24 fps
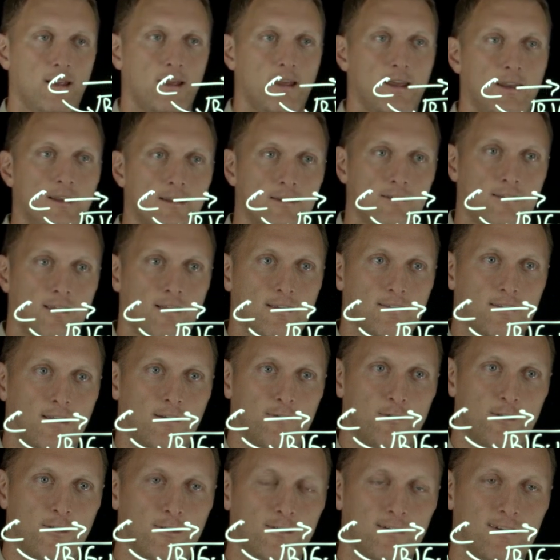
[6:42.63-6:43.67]
it is, as
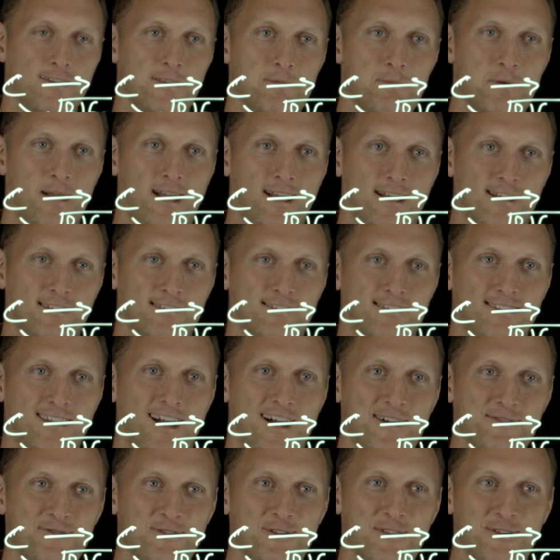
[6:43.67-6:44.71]
I've heard in the past,
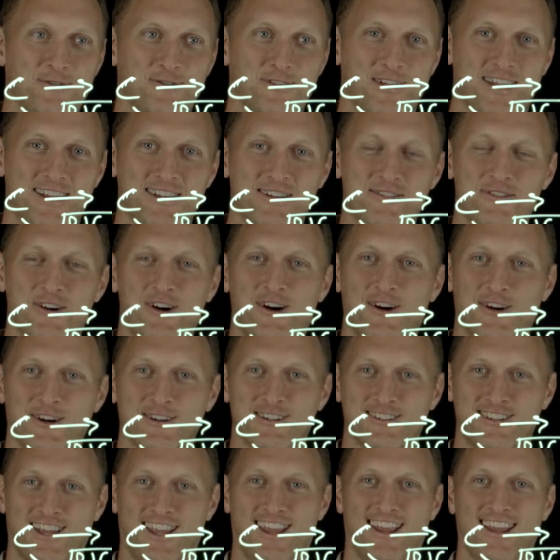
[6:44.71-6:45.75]
not for the faint of
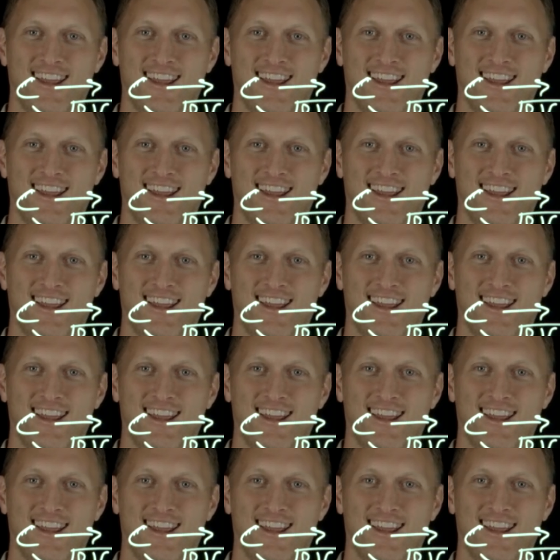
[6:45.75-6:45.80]
heart